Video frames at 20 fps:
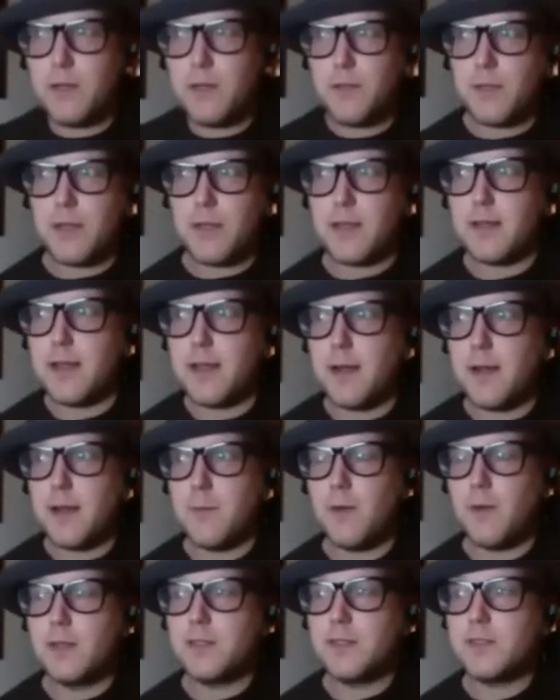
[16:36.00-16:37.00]
do you think that
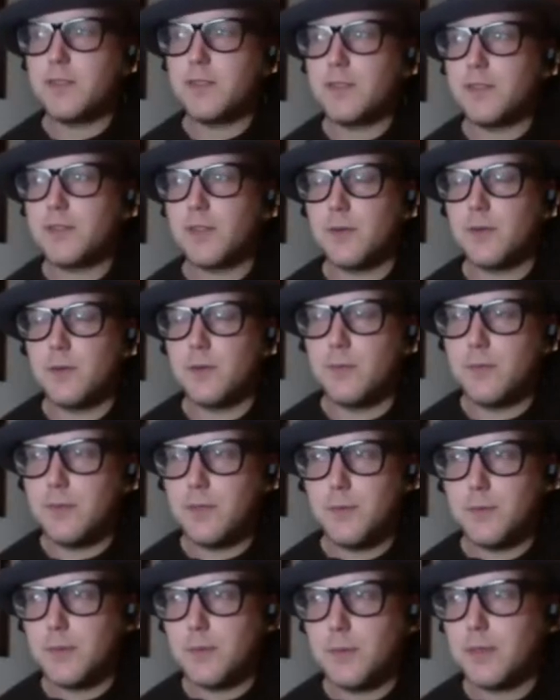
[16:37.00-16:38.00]
was? So
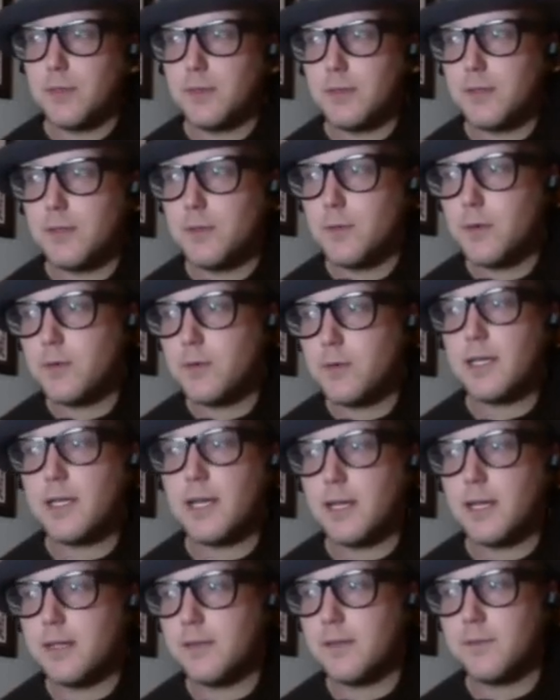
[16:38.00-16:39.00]
you were already
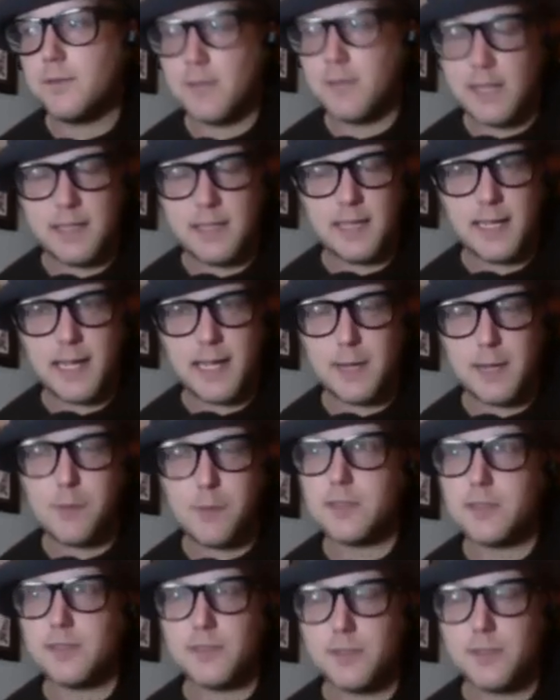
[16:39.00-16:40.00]
kind of, and like I
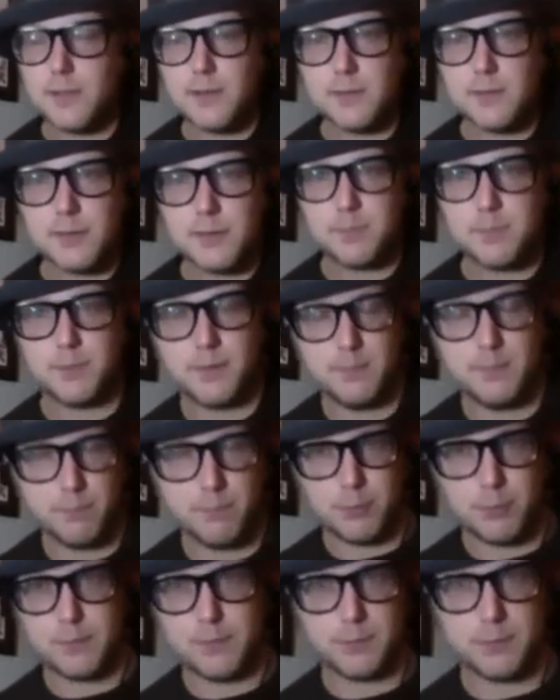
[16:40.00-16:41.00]
was too, I was
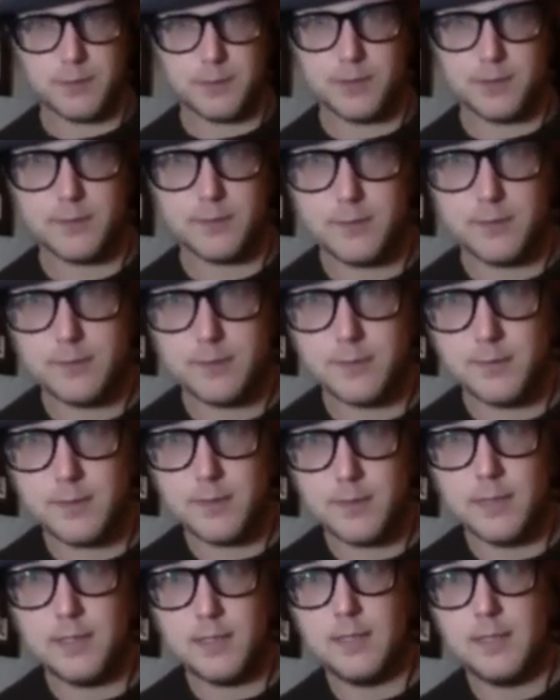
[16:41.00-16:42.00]
peripheral
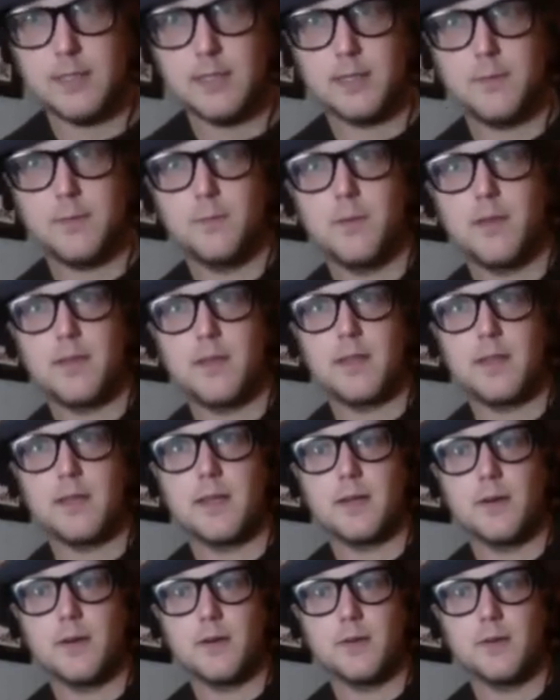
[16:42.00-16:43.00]
with the
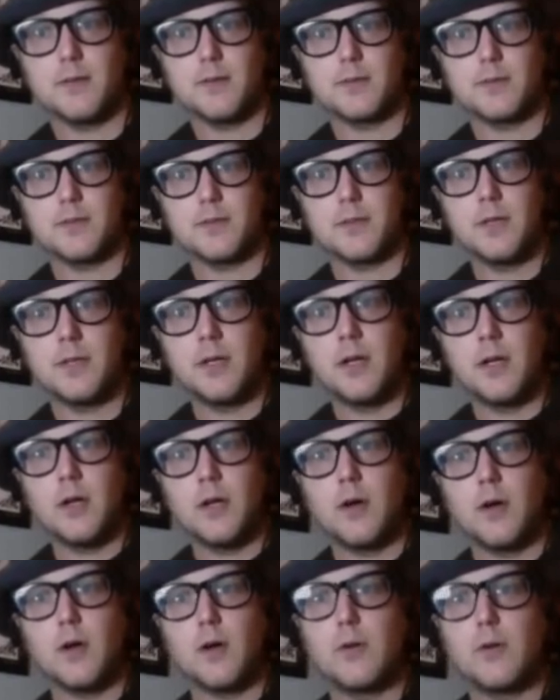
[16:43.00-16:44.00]
occult
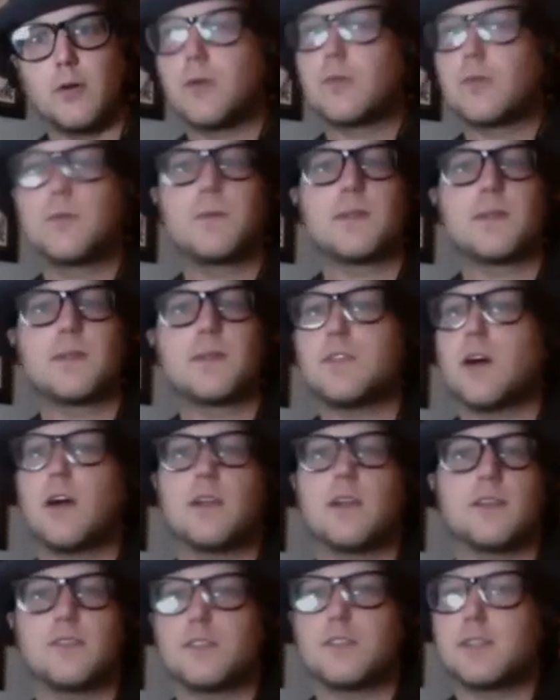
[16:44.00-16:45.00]
or with
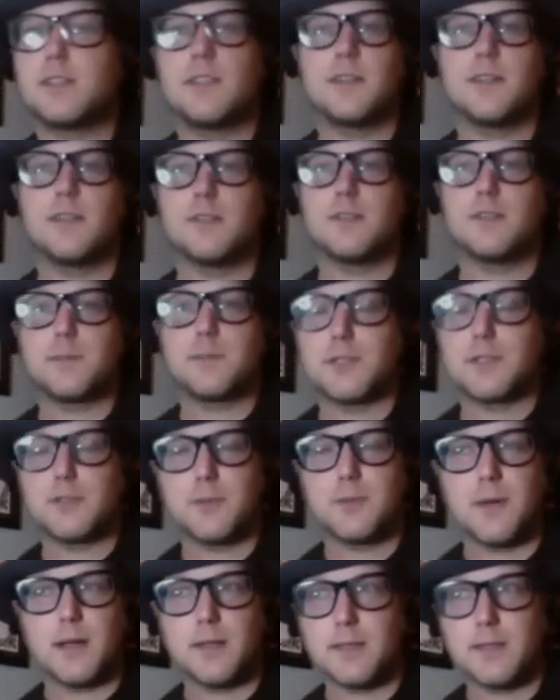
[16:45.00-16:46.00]
knowledge and, you know,
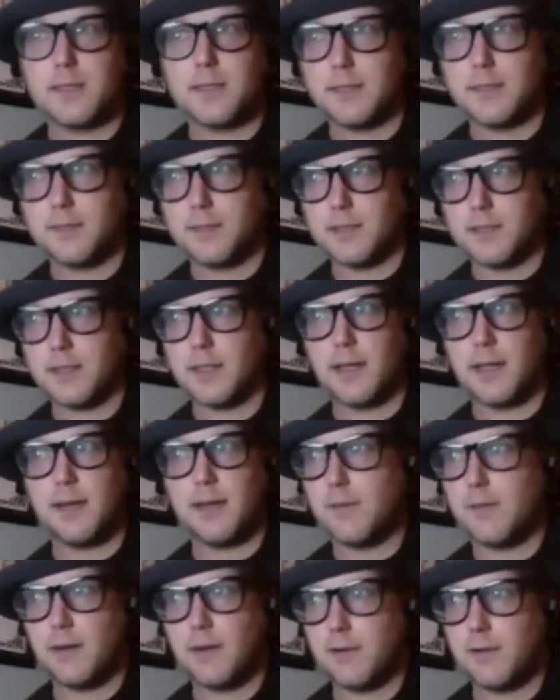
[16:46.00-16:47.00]
spirituality and everything.
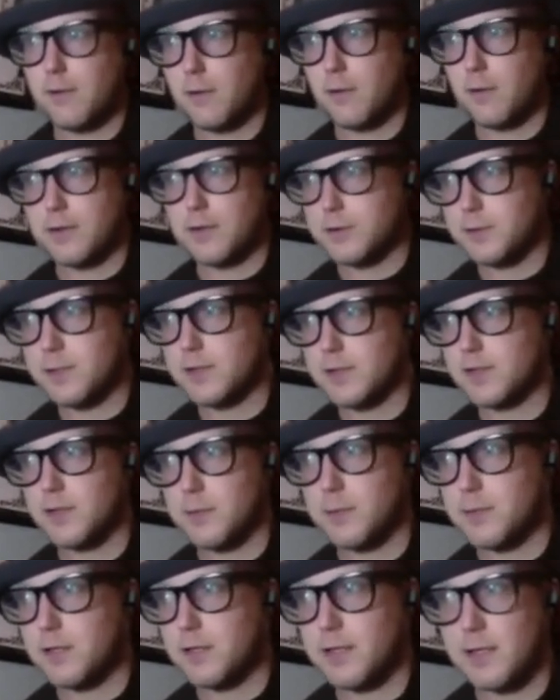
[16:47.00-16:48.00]
I've always been
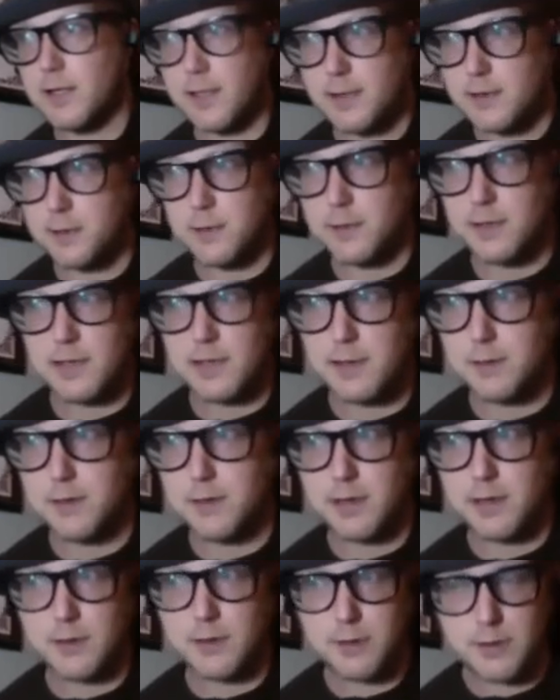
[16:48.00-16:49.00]
somebody that has been
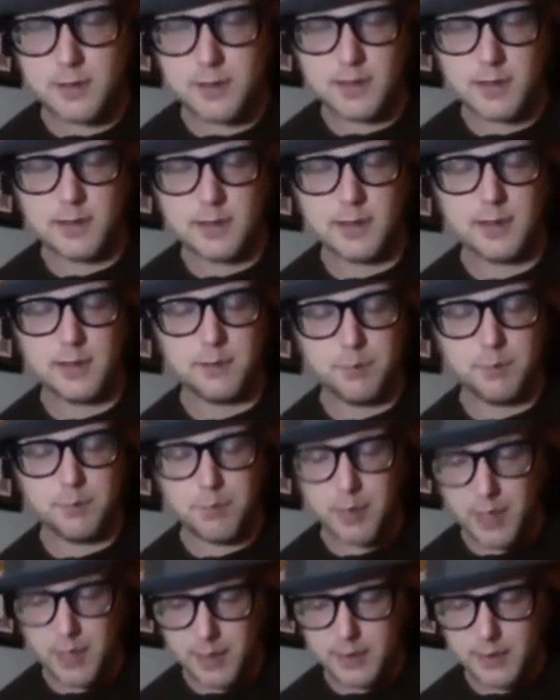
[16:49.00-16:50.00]
deeply interested in it.
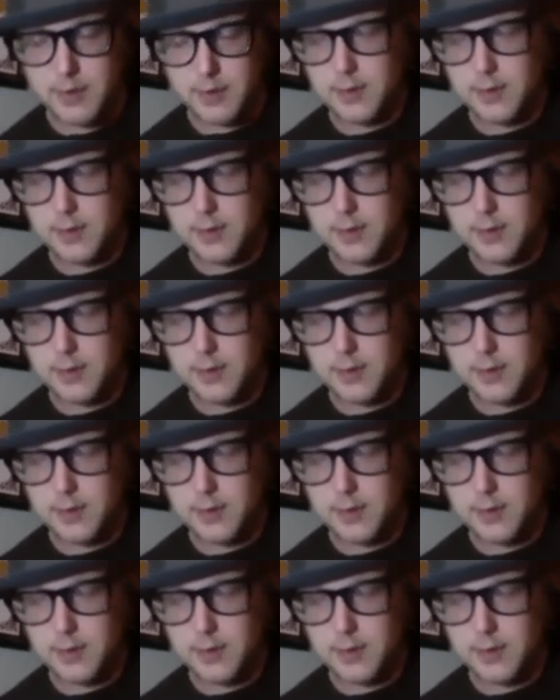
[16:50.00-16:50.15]
But,